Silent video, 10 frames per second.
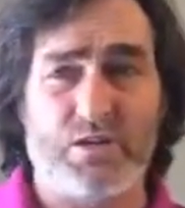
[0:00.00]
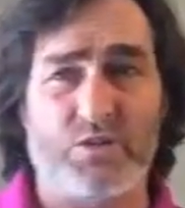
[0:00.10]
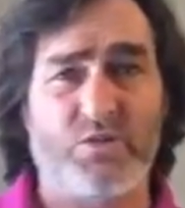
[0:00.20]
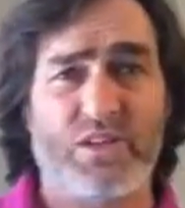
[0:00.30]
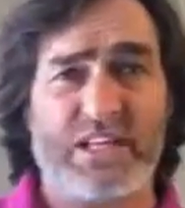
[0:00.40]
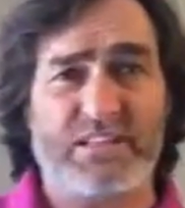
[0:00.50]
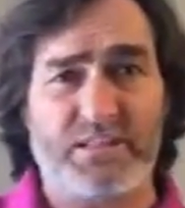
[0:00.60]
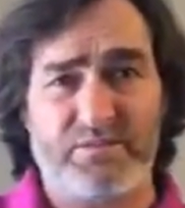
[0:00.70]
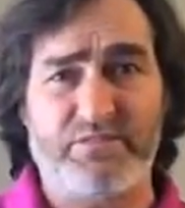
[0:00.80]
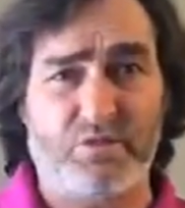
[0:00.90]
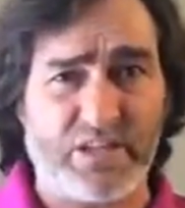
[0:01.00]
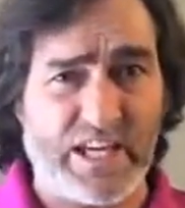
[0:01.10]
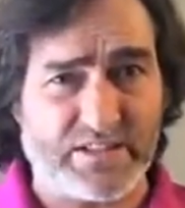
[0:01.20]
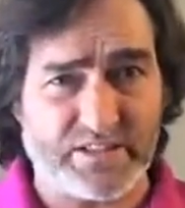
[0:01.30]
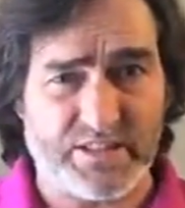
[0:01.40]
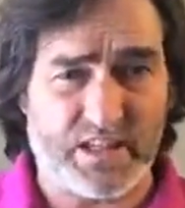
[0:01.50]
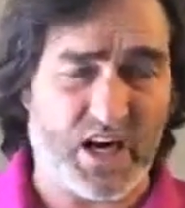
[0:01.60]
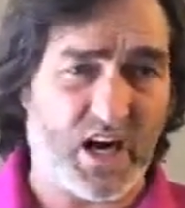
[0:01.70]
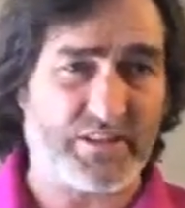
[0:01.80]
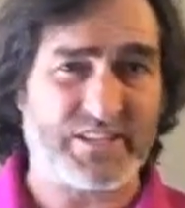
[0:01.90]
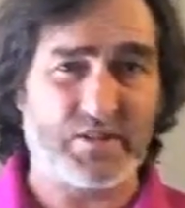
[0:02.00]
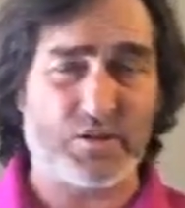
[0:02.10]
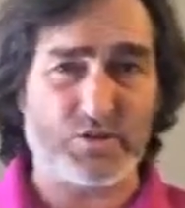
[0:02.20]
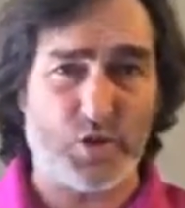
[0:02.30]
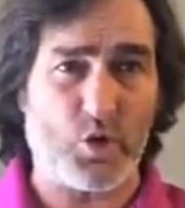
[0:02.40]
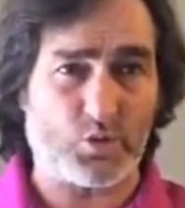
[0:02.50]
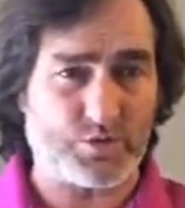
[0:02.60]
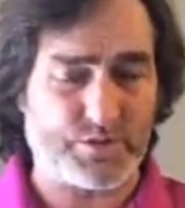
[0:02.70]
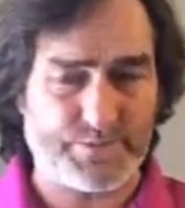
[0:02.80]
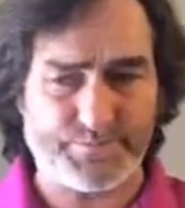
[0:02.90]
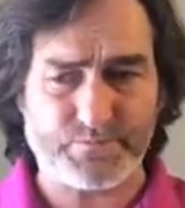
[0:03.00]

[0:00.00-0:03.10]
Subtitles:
You do that sit before he enters the car. The dog knows